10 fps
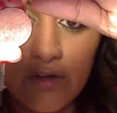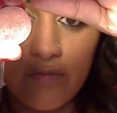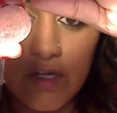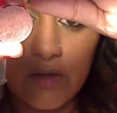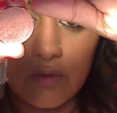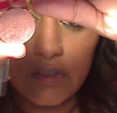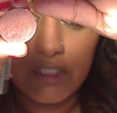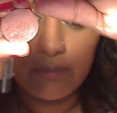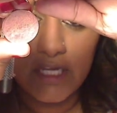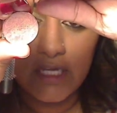sort of a
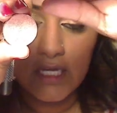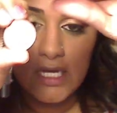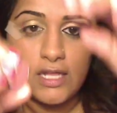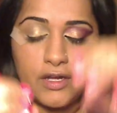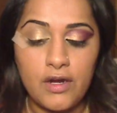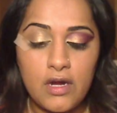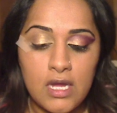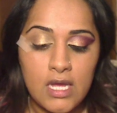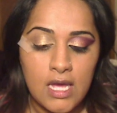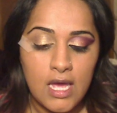goldish pink color.
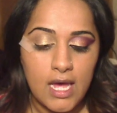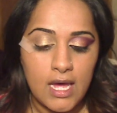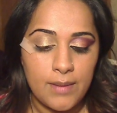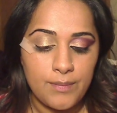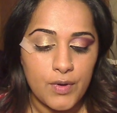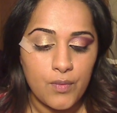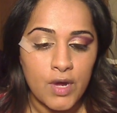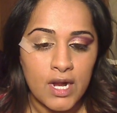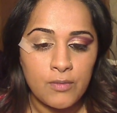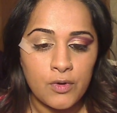
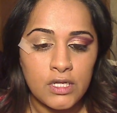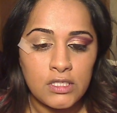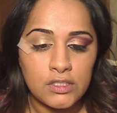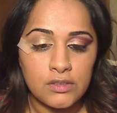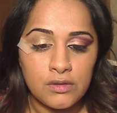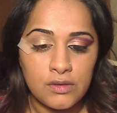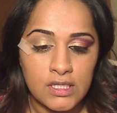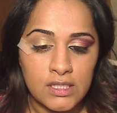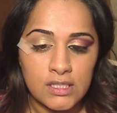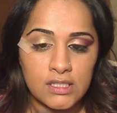What I'm going to do
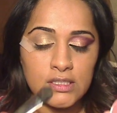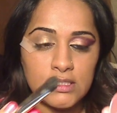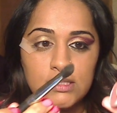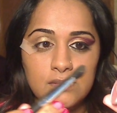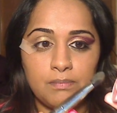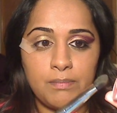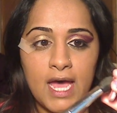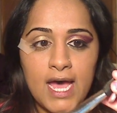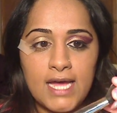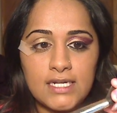is
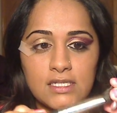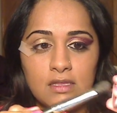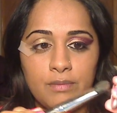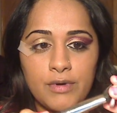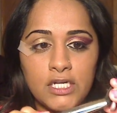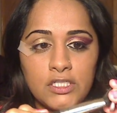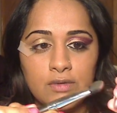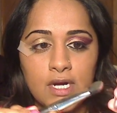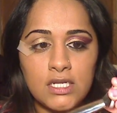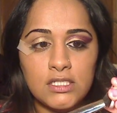pat the brush
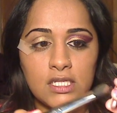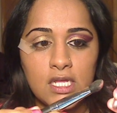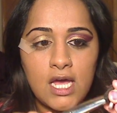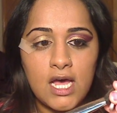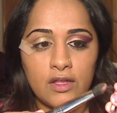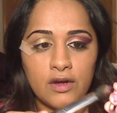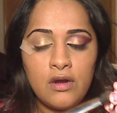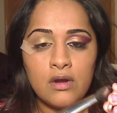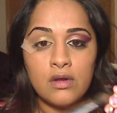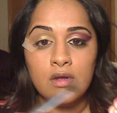right into the
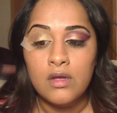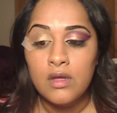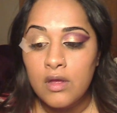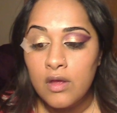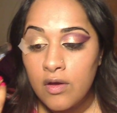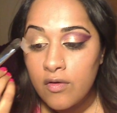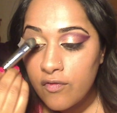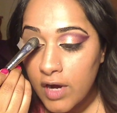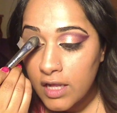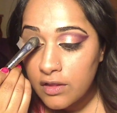color,
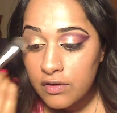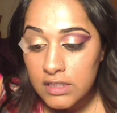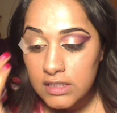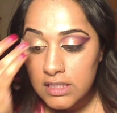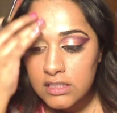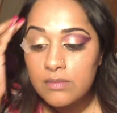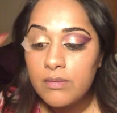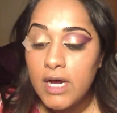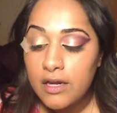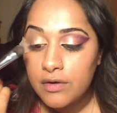follow this into
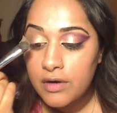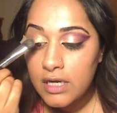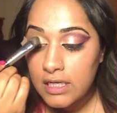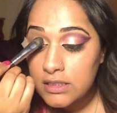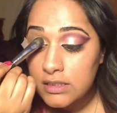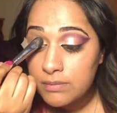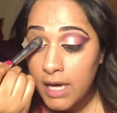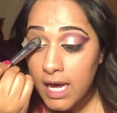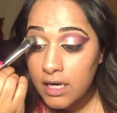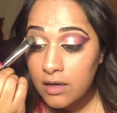my crease,
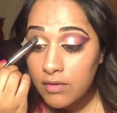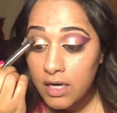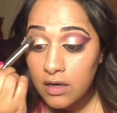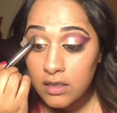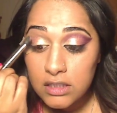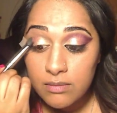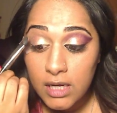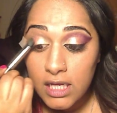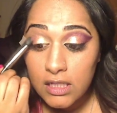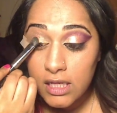pat it right onto
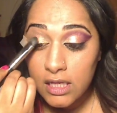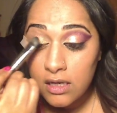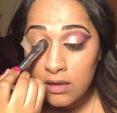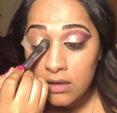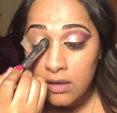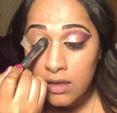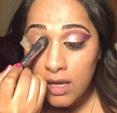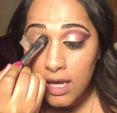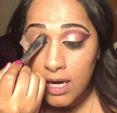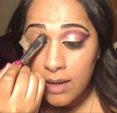my lid,
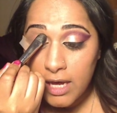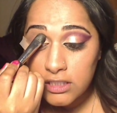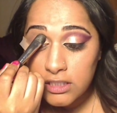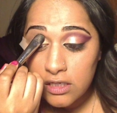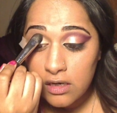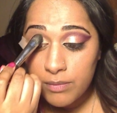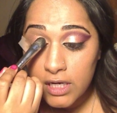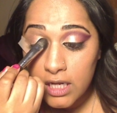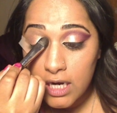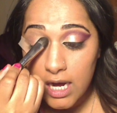and I'm actually going to
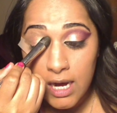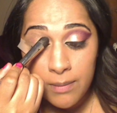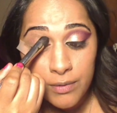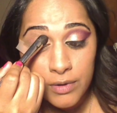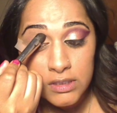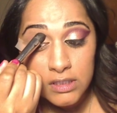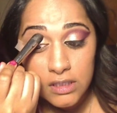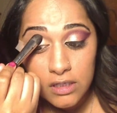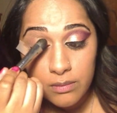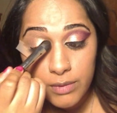bring it upwards a
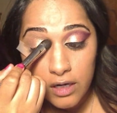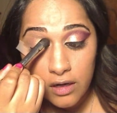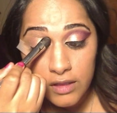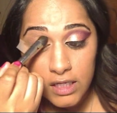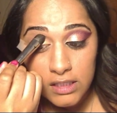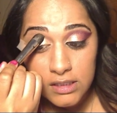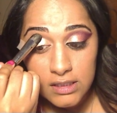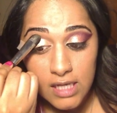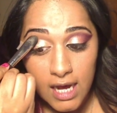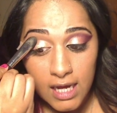little bit on the
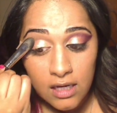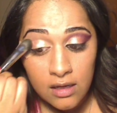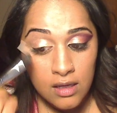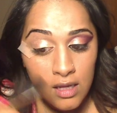inside